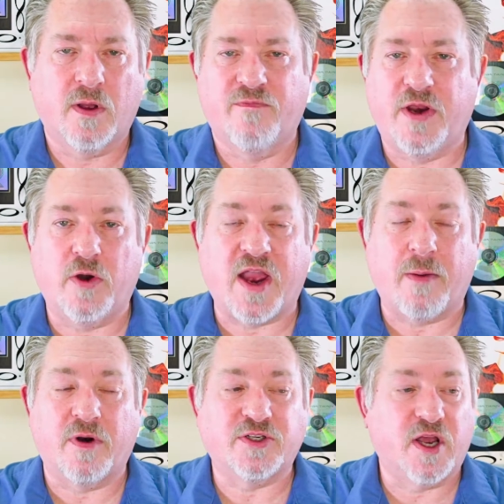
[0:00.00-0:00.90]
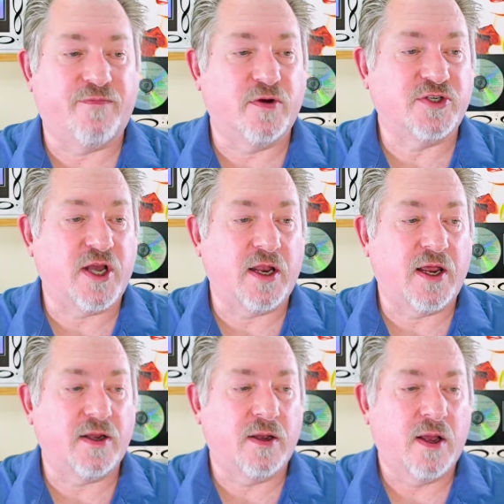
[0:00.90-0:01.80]
video cameras, if you're
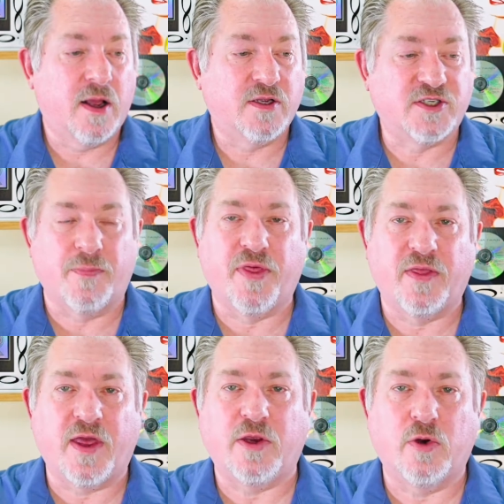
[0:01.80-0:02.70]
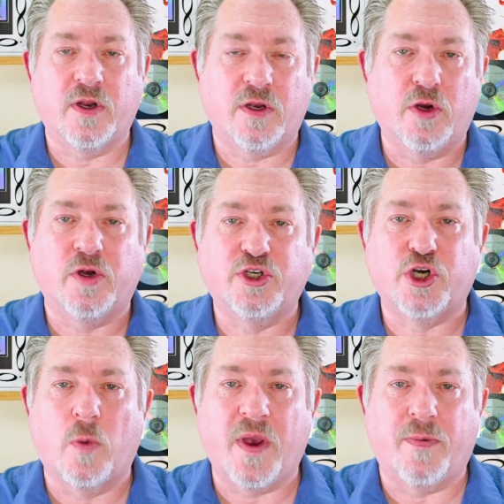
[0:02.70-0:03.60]
selling something that you can you can
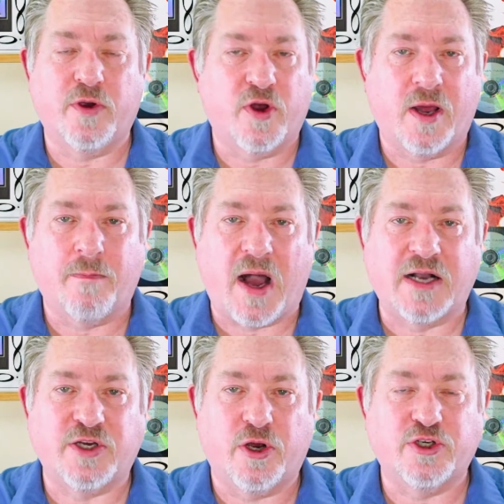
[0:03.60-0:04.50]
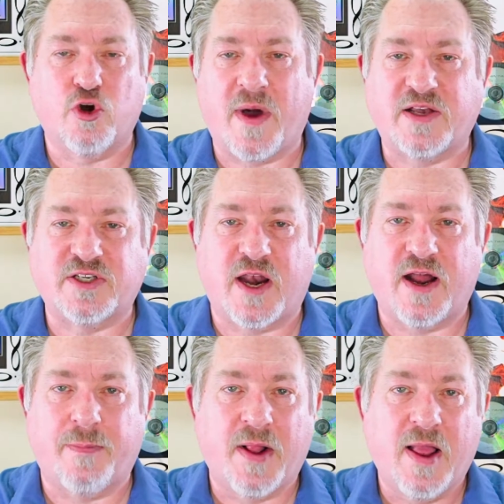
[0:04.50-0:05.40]
show people, you can unbox it, you can show them how to set it
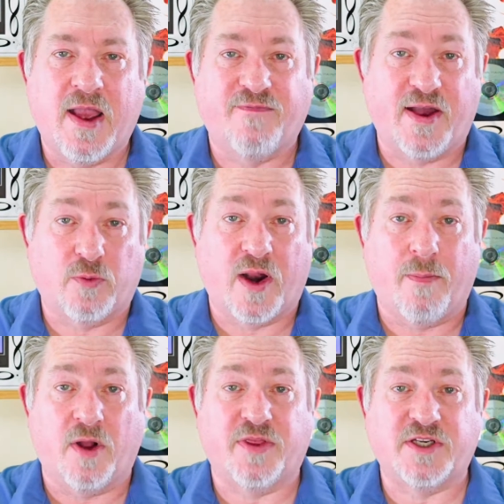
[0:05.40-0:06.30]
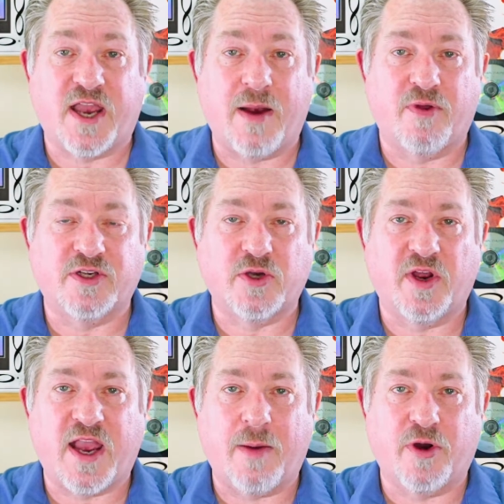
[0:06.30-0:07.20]
up. In fact, when I bought this camera, the
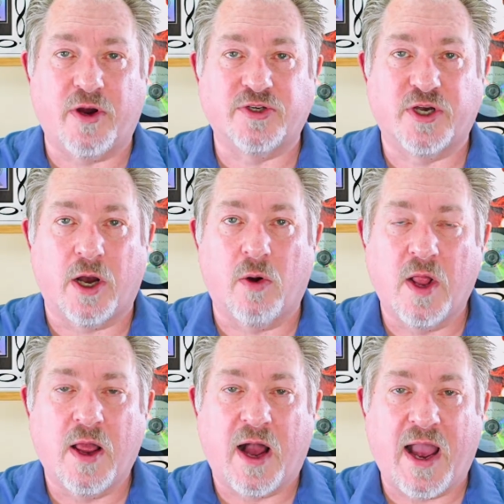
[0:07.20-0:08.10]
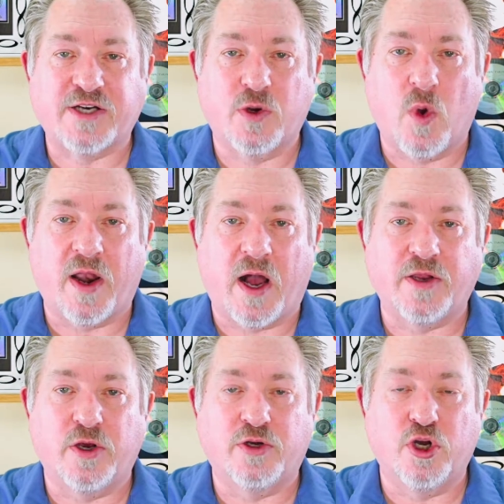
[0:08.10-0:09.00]
Sony camera years ago, I actually went
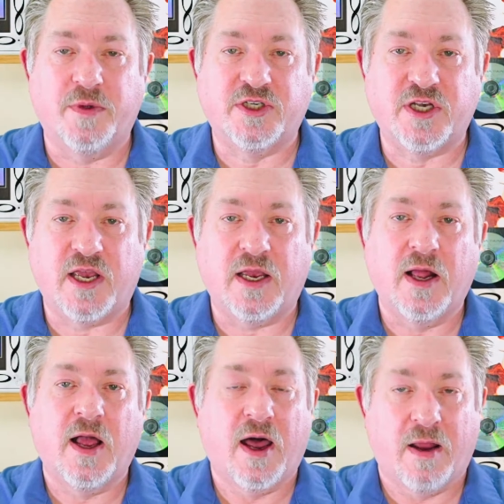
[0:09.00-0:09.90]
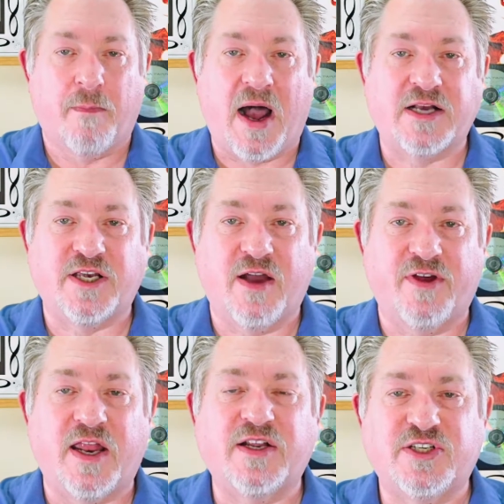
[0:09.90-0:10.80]
on YouTube to see an unboxing of
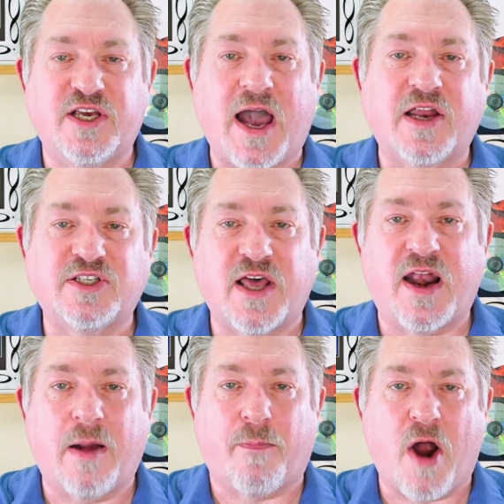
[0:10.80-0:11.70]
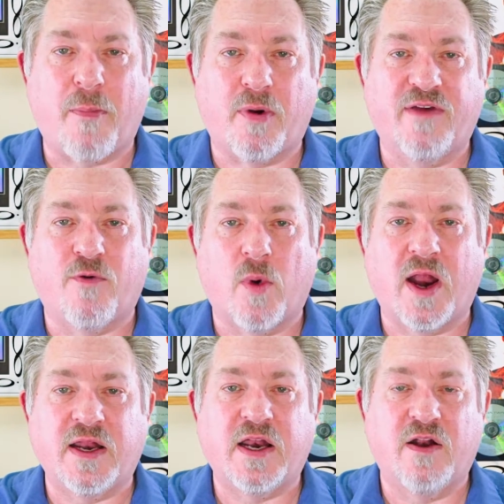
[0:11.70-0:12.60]
it and to see how to set it up properly for what
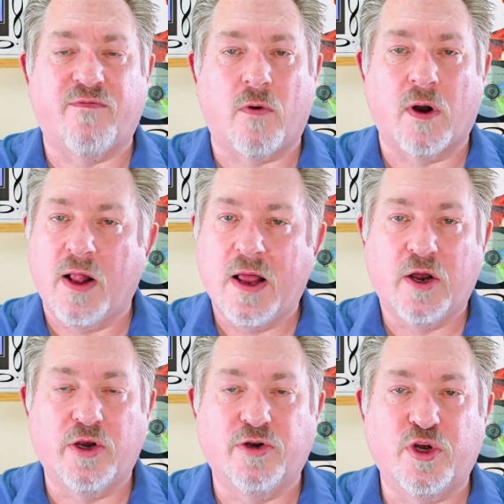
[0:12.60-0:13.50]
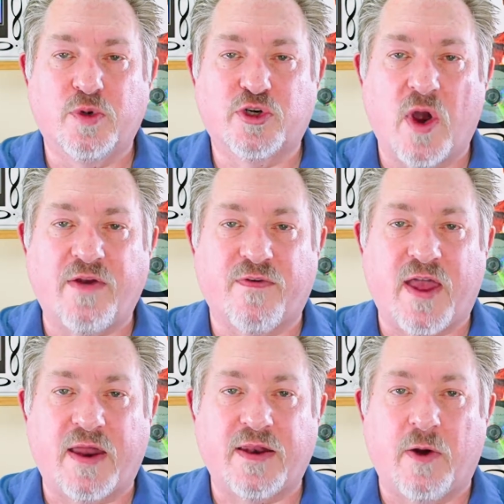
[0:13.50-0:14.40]
I needed it for. YouTube was great for
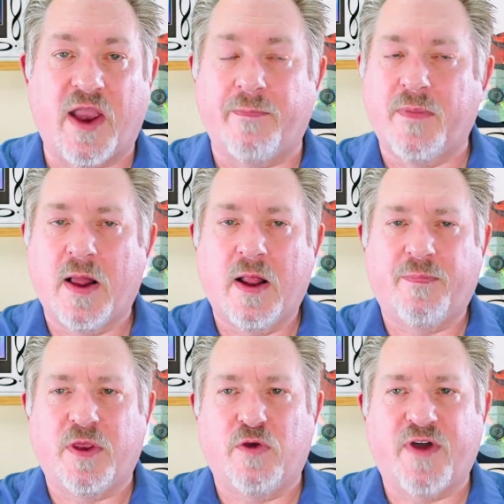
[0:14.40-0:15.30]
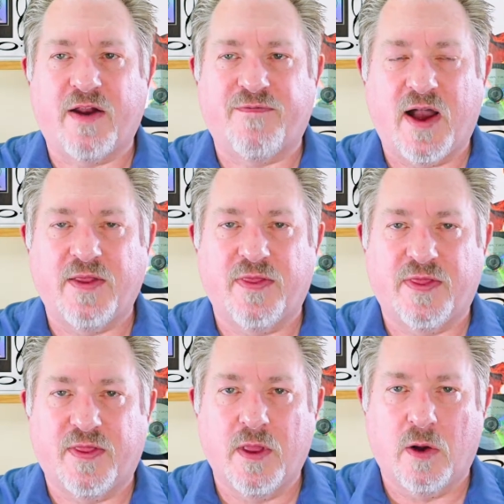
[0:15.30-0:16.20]
that. Now again, you've got to find
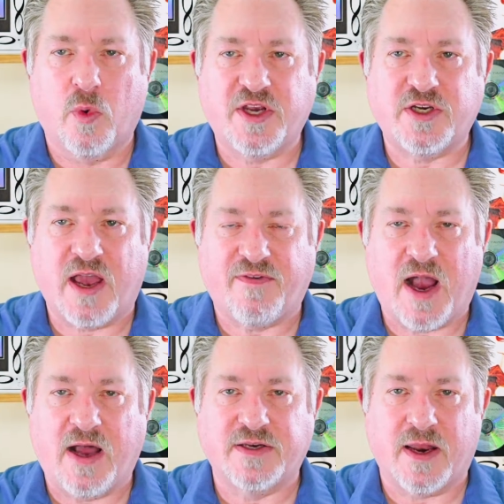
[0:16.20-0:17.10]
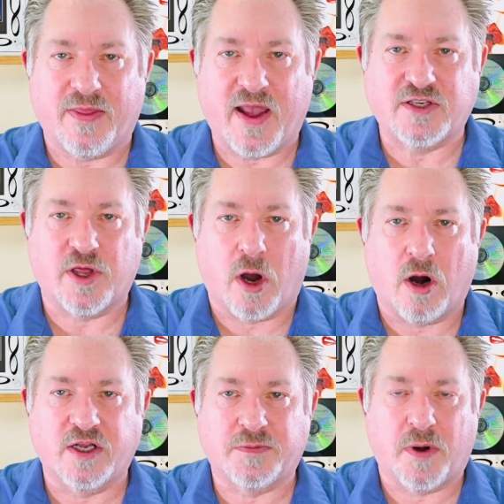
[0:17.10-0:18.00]
a reason to have content, and that's the
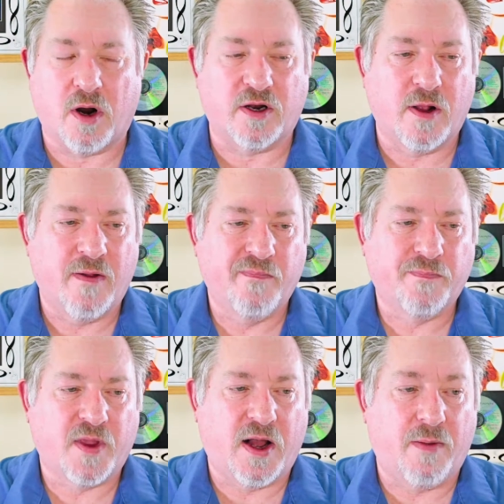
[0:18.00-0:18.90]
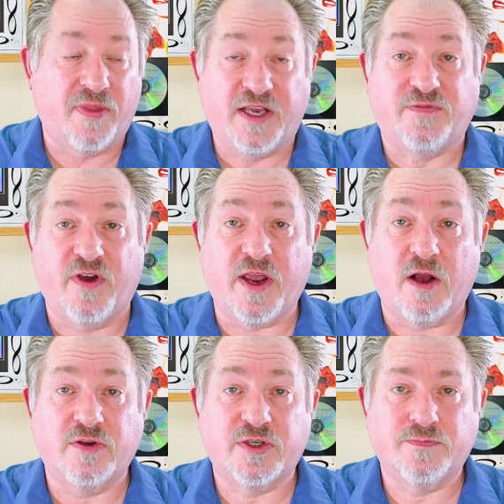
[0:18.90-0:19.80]
hardest part. Um, these
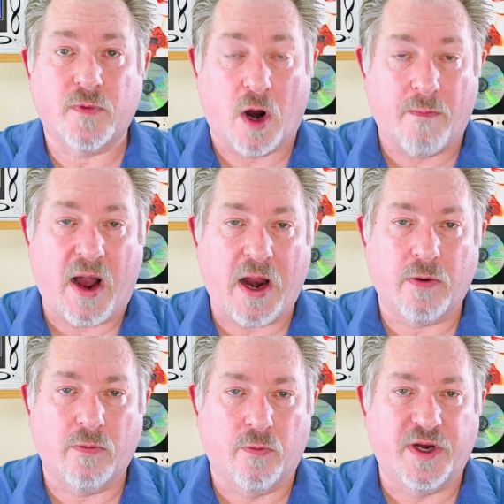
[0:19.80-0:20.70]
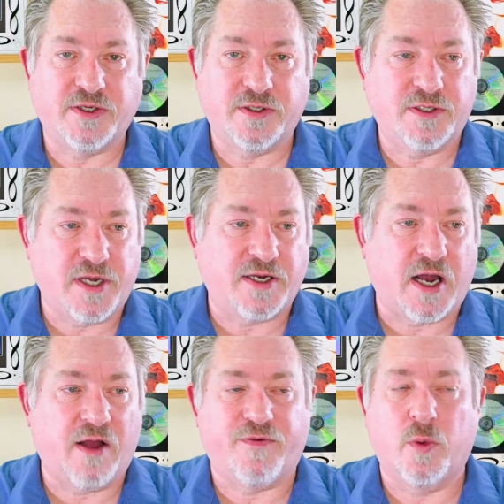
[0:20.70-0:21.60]
videos are my reason
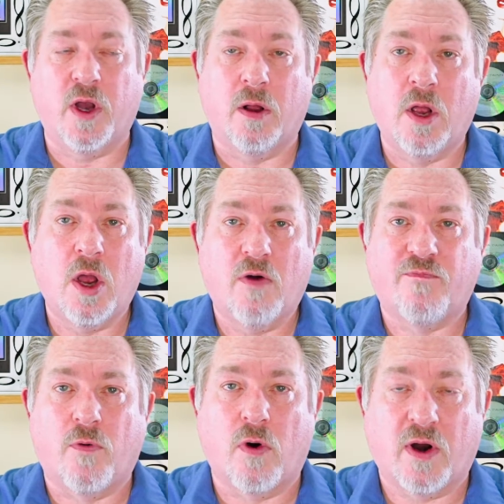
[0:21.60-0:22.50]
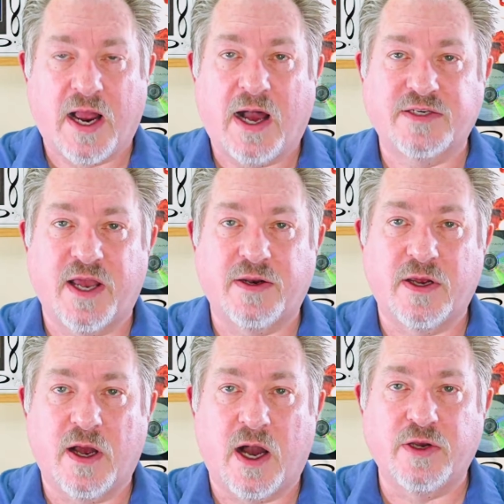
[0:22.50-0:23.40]
d'etat, if you will, for content
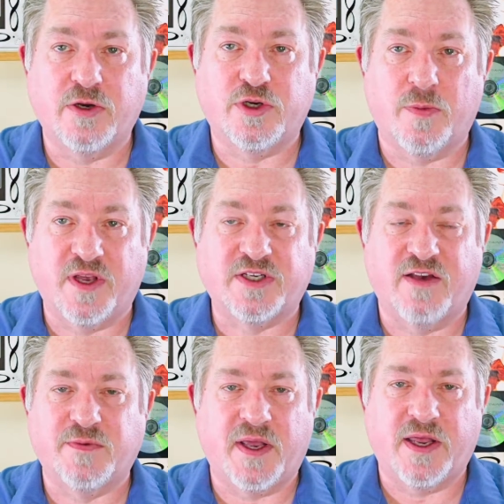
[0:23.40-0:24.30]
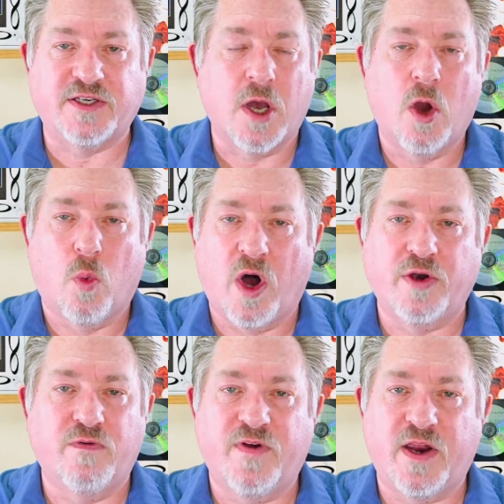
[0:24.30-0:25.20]
on YouTube. This gives me at least
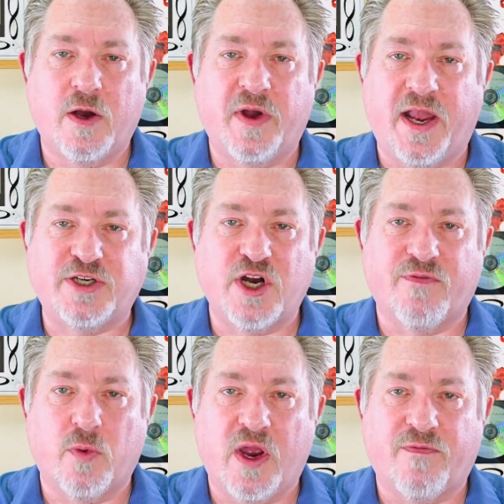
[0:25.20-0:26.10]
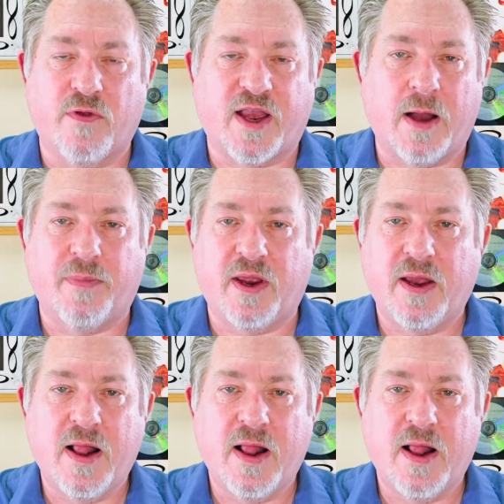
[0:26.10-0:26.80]
one new video each and every week for the company,